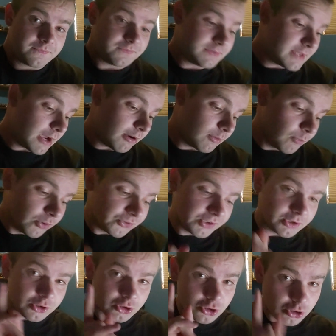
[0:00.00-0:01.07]
Now I will say
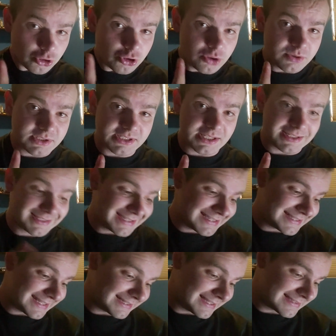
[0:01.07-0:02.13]
the good news is
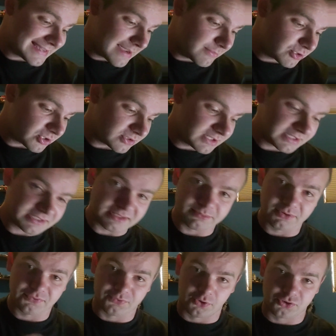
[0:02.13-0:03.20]
that this game is on
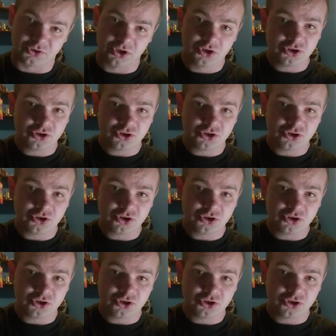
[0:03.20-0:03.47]
December 1st.